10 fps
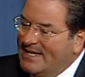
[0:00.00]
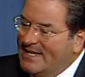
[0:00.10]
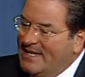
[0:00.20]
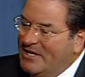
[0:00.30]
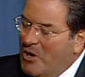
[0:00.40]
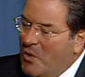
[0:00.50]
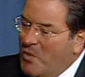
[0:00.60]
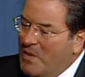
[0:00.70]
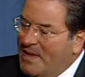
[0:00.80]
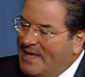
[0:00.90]

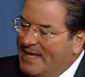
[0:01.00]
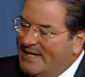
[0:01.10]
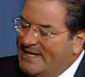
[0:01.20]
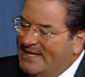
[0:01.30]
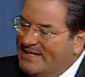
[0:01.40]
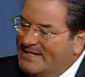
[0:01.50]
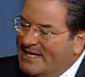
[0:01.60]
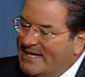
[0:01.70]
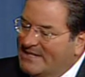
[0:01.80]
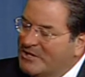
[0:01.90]
it is
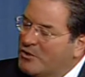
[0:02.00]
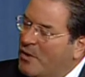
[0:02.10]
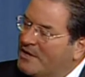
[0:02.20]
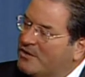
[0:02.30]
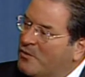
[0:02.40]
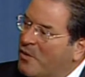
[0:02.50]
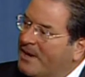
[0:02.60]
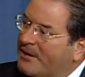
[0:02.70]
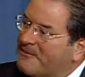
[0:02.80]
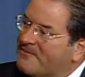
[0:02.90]
a situation
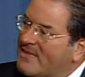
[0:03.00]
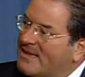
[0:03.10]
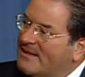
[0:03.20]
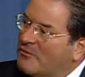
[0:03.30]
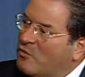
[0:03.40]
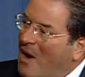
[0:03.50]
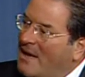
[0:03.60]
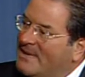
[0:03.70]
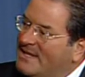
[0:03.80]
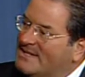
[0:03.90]
where
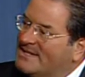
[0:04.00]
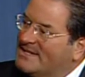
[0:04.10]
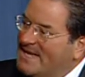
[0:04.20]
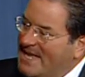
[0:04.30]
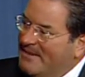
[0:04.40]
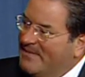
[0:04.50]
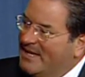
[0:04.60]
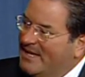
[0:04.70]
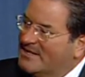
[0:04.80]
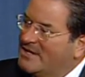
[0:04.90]
Romney's team
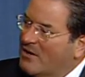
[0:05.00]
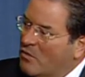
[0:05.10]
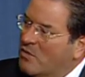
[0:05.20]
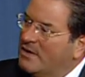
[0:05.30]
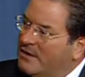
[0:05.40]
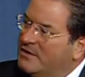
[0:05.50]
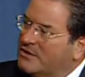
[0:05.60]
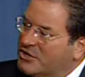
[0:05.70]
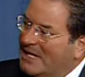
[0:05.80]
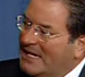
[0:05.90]
has done a really good
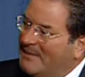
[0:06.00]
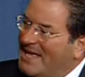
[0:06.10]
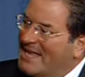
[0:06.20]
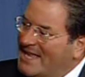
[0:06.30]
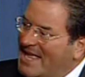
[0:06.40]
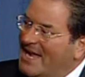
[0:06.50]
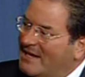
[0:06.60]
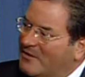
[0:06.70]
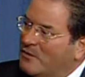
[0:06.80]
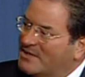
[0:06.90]
job in
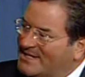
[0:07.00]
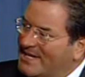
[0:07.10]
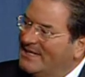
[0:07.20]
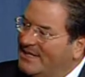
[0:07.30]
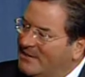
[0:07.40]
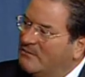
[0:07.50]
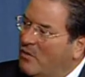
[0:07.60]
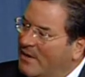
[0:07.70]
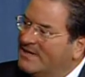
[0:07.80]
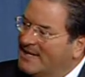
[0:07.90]
getting those salient
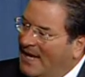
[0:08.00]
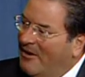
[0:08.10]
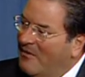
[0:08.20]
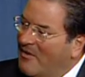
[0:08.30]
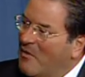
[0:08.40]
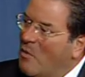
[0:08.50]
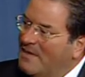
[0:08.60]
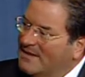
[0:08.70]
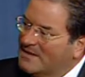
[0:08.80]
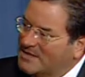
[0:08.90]
points out
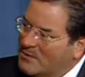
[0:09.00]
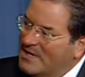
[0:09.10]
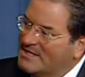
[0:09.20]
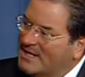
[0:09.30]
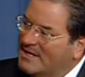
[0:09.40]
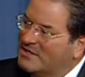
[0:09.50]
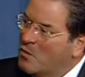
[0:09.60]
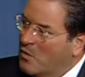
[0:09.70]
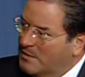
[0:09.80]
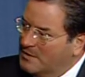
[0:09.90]
within the swing states
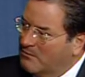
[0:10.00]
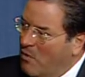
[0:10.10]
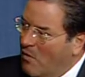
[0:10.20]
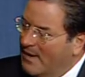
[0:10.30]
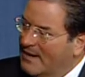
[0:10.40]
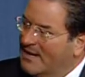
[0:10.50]
where it's important.